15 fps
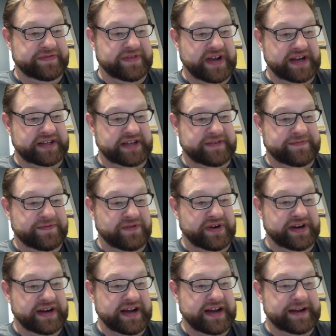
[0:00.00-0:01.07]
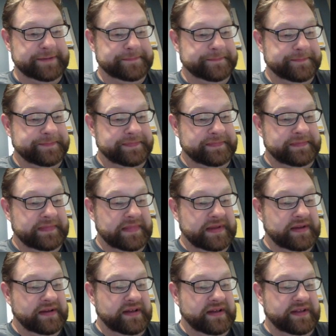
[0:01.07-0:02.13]
of 1949,
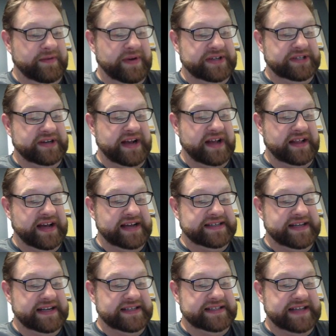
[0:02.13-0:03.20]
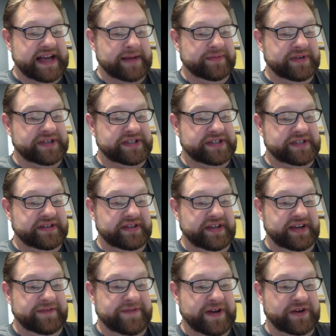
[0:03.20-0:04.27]
the Western Allies had established
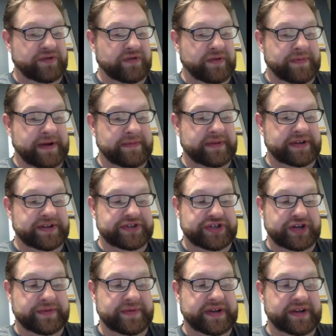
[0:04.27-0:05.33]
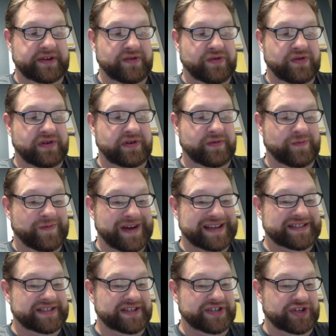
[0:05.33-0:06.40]
the Federal Republic of Germany, or
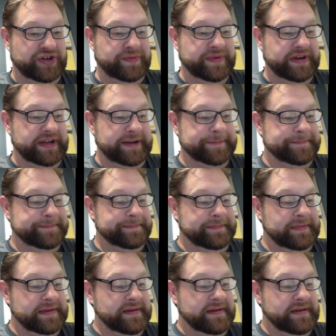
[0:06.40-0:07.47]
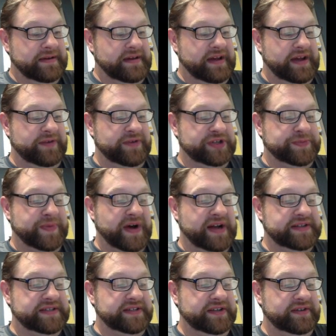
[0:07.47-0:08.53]
West Germany. In
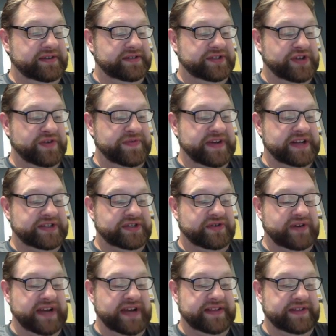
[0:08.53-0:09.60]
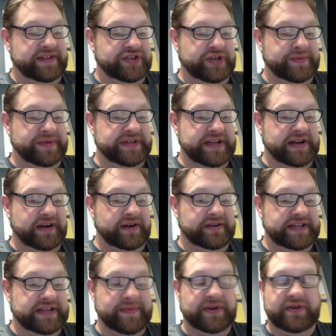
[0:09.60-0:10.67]
response, the Soviets create the
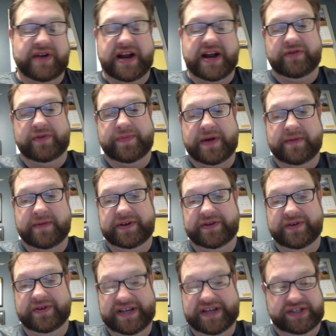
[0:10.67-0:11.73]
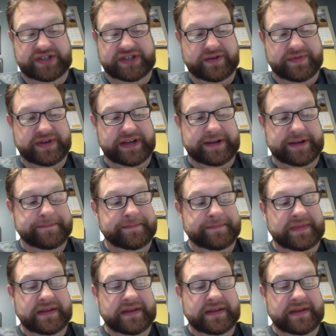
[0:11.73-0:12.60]
German Democratic Republic, or East Germany,